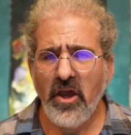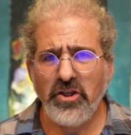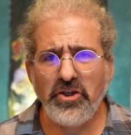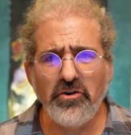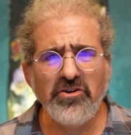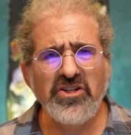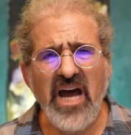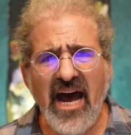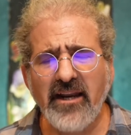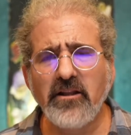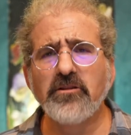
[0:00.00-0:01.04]
you're
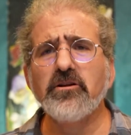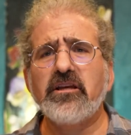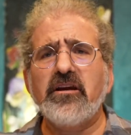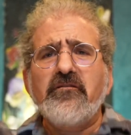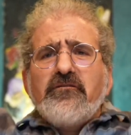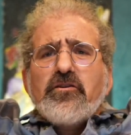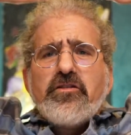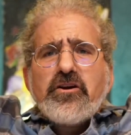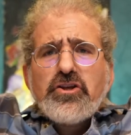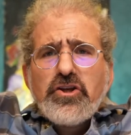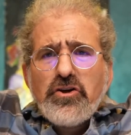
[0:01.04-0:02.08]
not looking for the
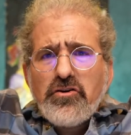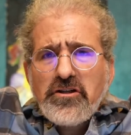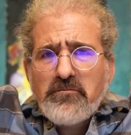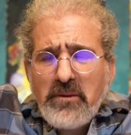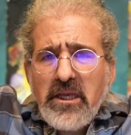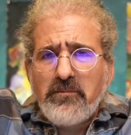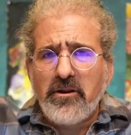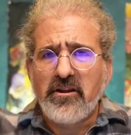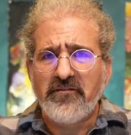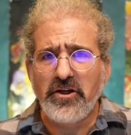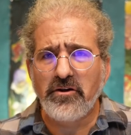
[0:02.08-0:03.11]
huge people
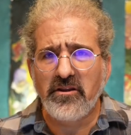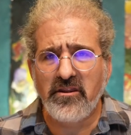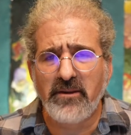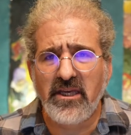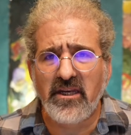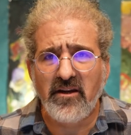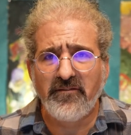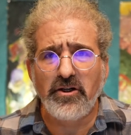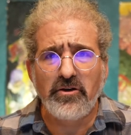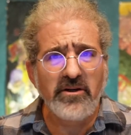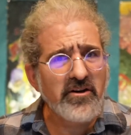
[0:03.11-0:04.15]
if you're at the beginning of your
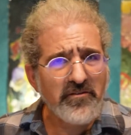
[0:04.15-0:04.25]
career.